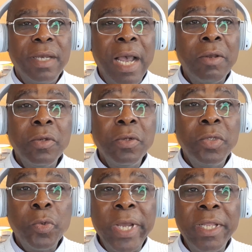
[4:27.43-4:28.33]
I couldn't
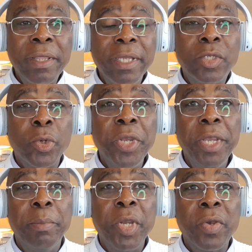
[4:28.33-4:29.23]
do anything to
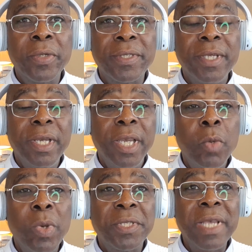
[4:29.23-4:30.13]
him because he
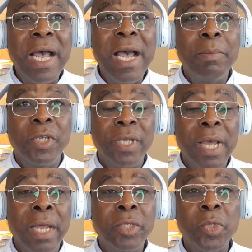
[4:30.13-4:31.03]
was armed,
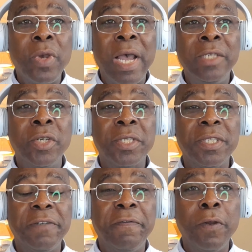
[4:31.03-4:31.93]
uh, so I
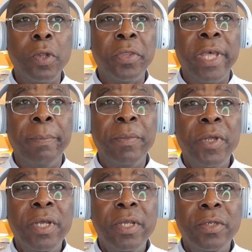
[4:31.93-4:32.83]
just followed them
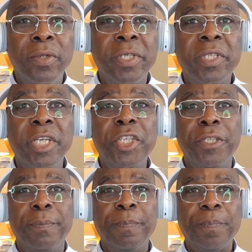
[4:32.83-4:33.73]
to the
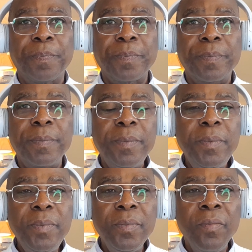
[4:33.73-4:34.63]
station.
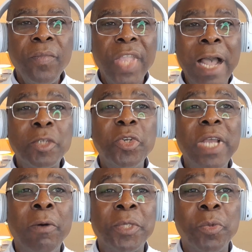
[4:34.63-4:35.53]
Actually,
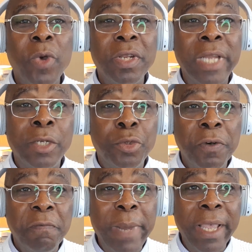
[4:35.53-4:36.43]
I was the one that
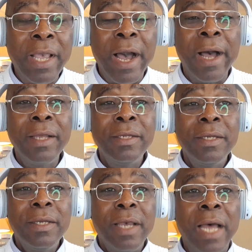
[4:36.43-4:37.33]
drove my car
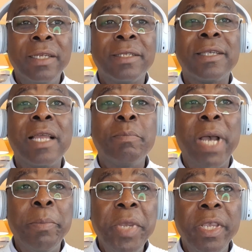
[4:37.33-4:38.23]
and they sat
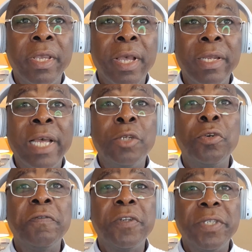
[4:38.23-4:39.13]
by me and I
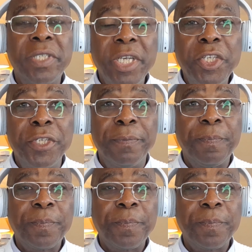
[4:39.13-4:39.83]
drove to the station.